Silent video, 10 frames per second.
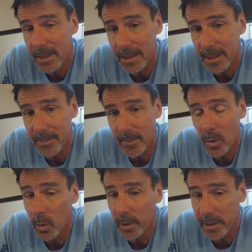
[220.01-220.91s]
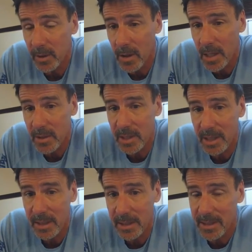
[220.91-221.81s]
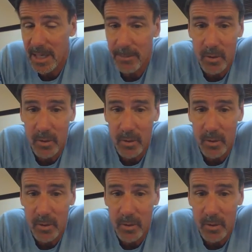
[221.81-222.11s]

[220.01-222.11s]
the holding cost and the setup